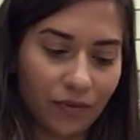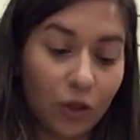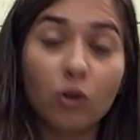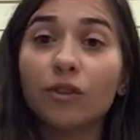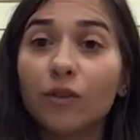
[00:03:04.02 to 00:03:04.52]

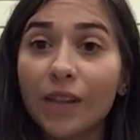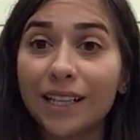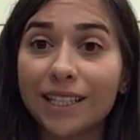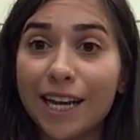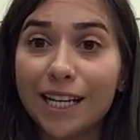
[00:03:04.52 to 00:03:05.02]
Those of you
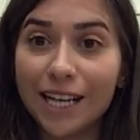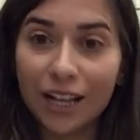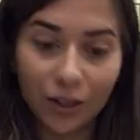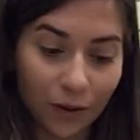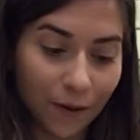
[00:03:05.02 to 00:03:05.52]
that said yellow.
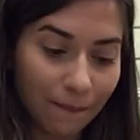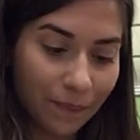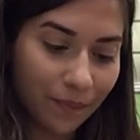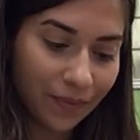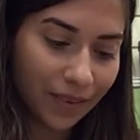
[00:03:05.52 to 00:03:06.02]

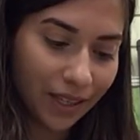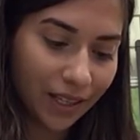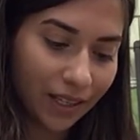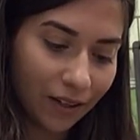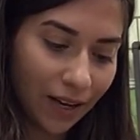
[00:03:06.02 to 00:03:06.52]

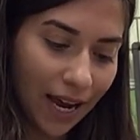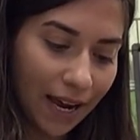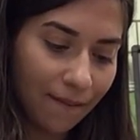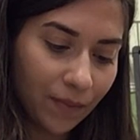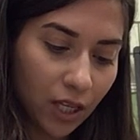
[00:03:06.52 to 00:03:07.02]

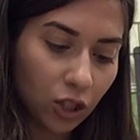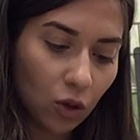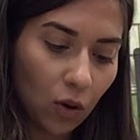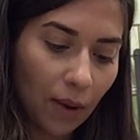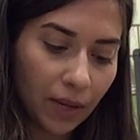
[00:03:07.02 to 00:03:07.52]
Okay,
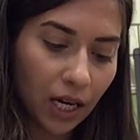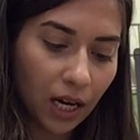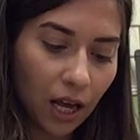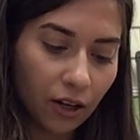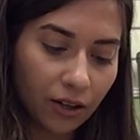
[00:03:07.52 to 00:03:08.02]
so I'm going
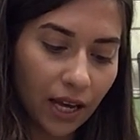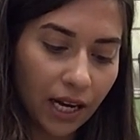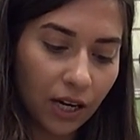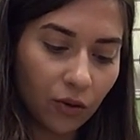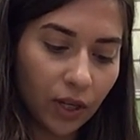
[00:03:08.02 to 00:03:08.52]
to color that
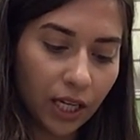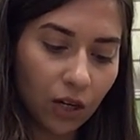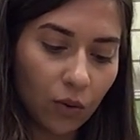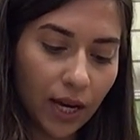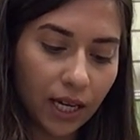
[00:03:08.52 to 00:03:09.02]
in really
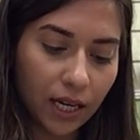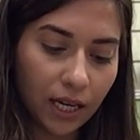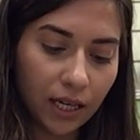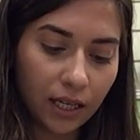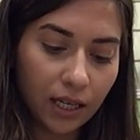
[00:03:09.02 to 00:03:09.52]
quick.
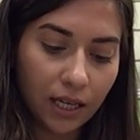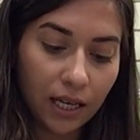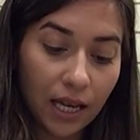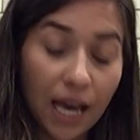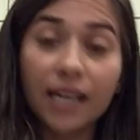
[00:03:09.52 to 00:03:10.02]

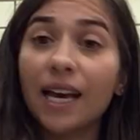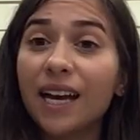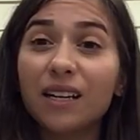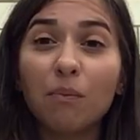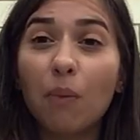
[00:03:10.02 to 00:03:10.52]

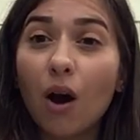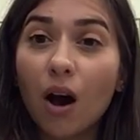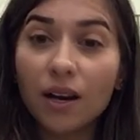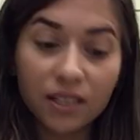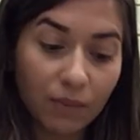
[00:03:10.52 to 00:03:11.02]
Again,
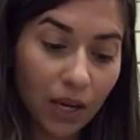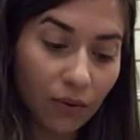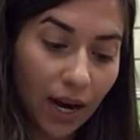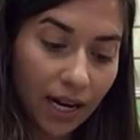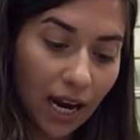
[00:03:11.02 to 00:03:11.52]
pause me
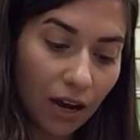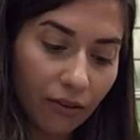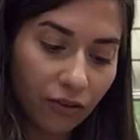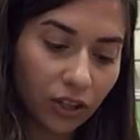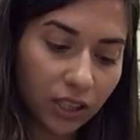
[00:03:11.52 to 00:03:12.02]
right now if
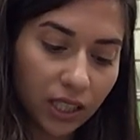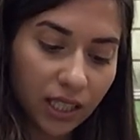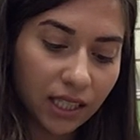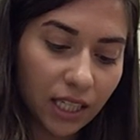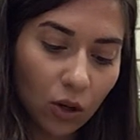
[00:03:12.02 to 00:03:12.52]
you're
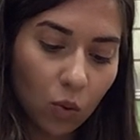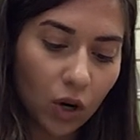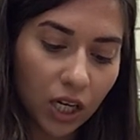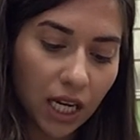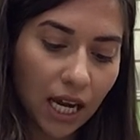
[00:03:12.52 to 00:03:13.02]
still
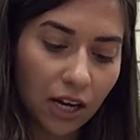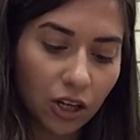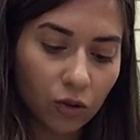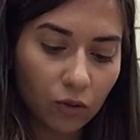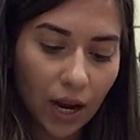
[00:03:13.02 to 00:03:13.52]
working on
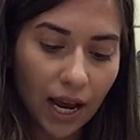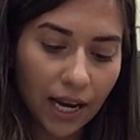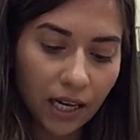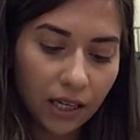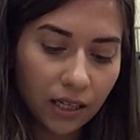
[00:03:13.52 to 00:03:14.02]
your
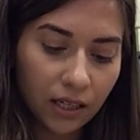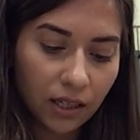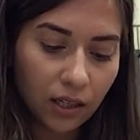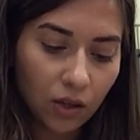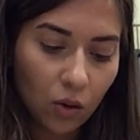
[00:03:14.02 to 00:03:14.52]
red,
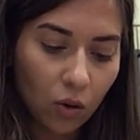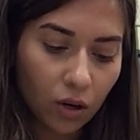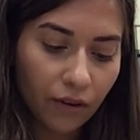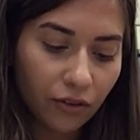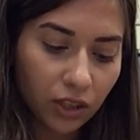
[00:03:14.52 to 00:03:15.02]
or
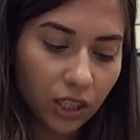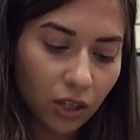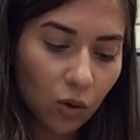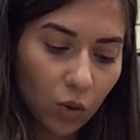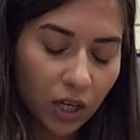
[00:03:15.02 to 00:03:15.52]
if you're
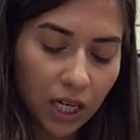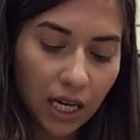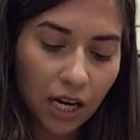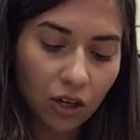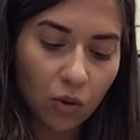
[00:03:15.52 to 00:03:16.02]
still working
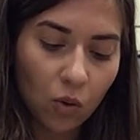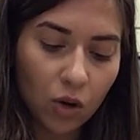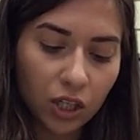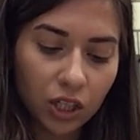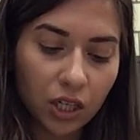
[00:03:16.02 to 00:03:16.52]
on your
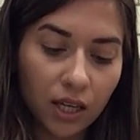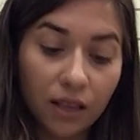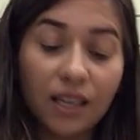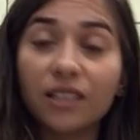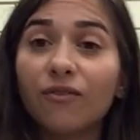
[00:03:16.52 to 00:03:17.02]
orange,
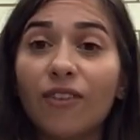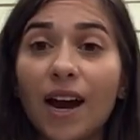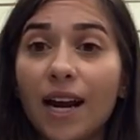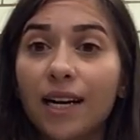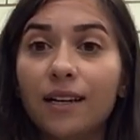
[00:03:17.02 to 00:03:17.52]
that's
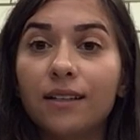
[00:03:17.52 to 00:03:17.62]
fine.